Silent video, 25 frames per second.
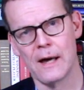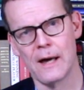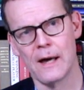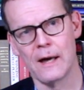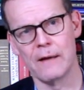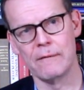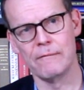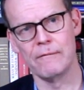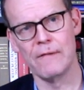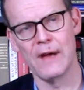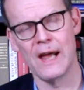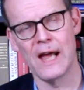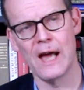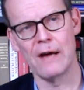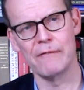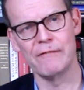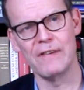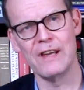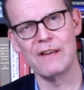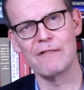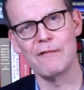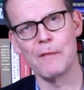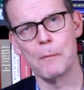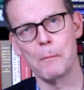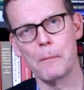and they have
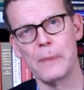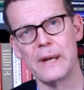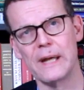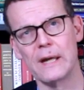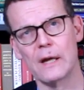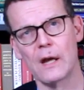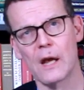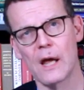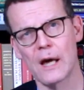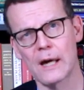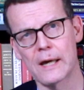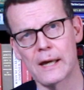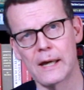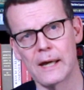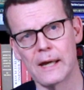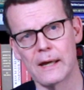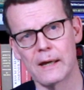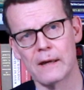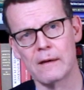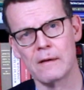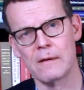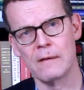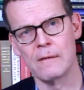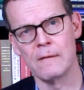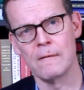even been
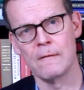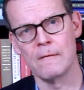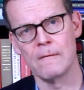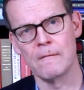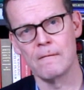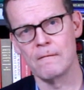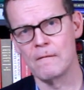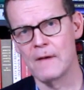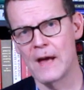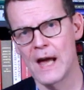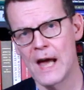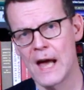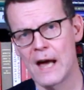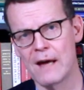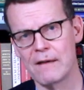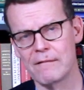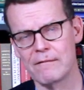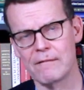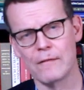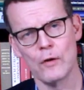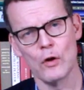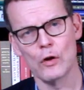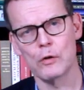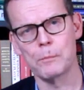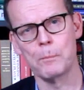lucky. They
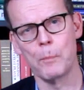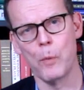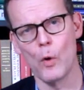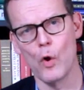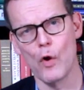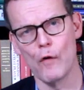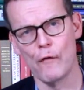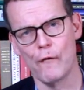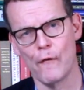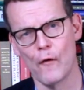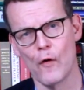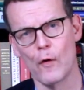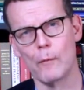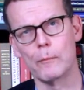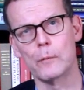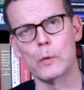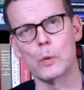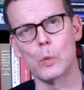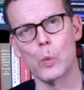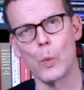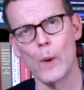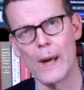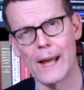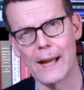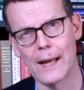have not performed
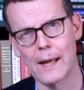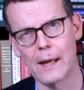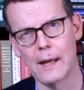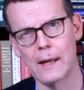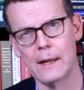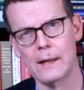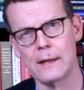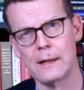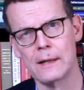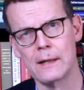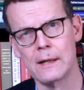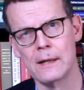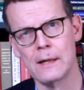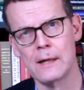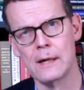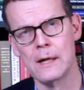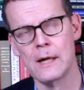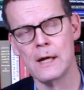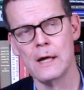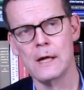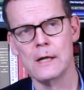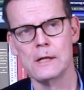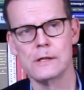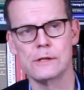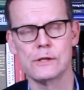well.
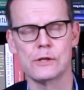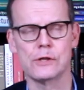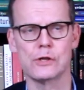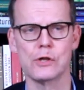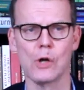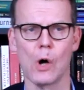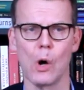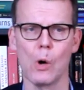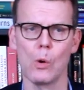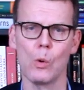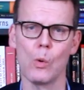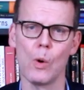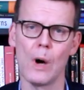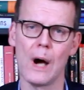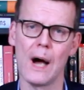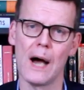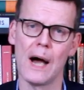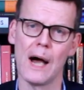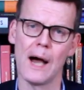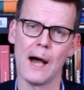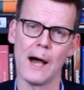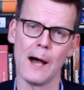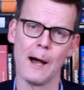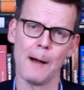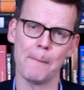So
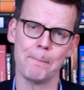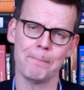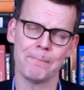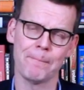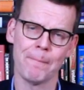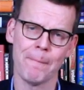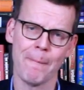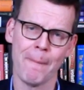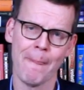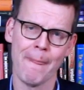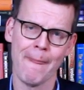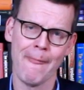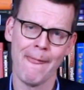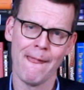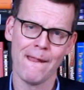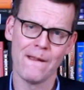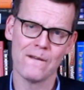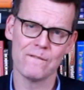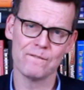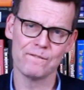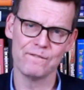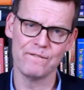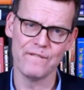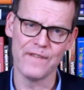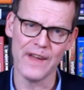
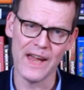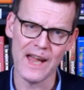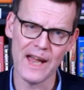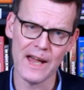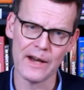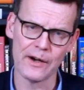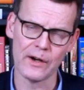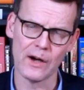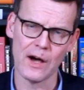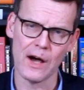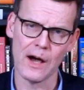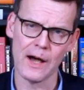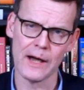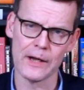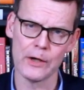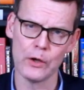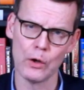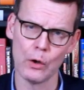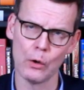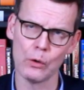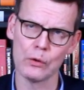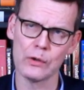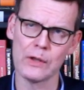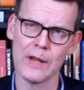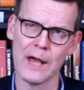there I
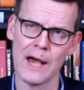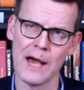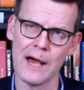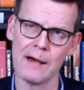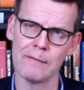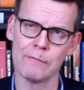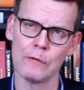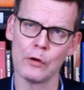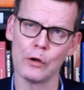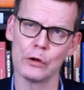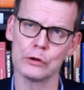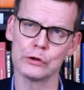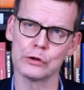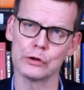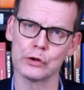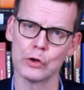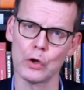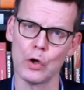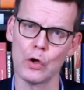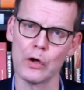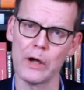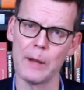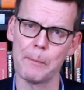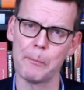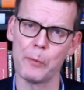don't have a
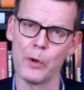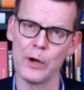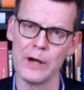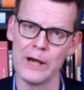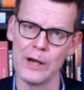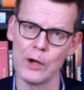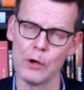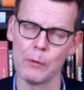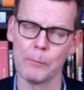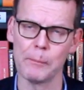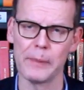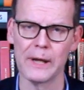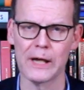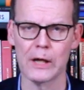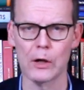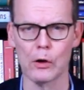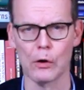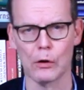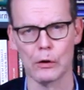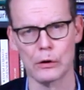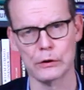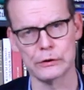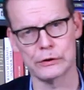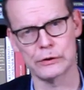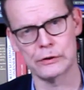strong opinion
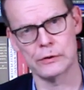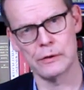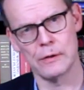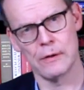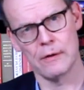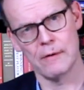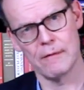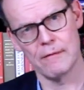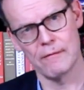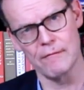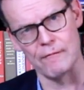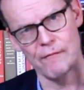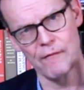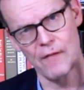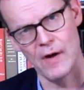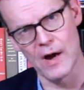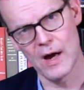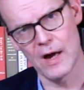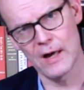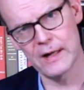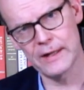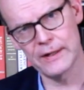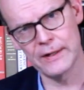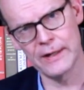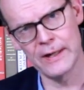because
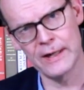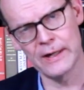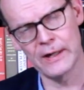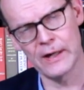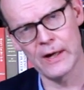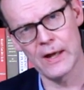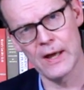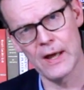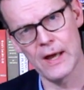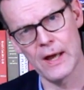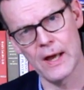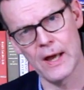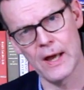Wagner